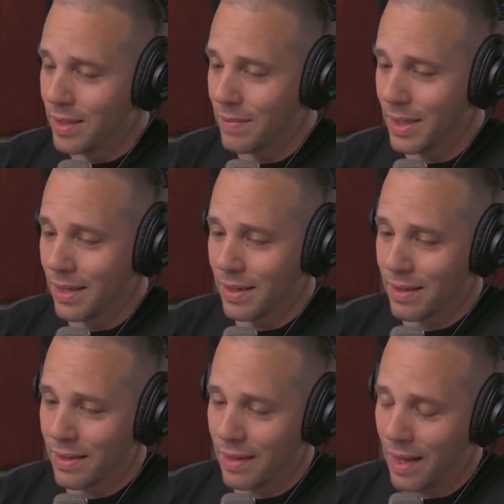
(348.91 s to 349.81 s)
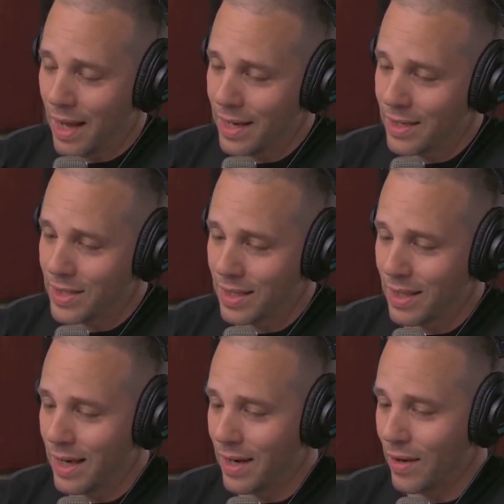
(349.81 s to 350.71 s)
I mean, Lana's
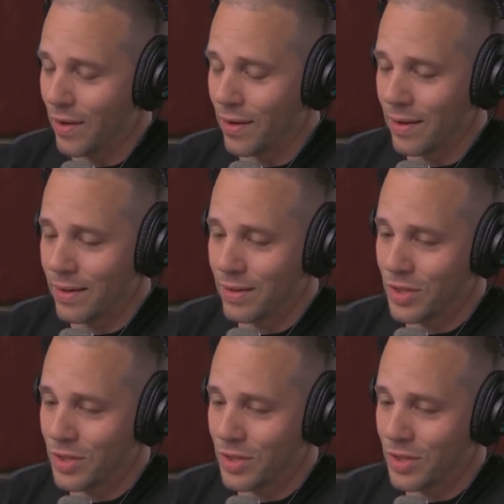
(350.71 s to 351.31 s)
in there.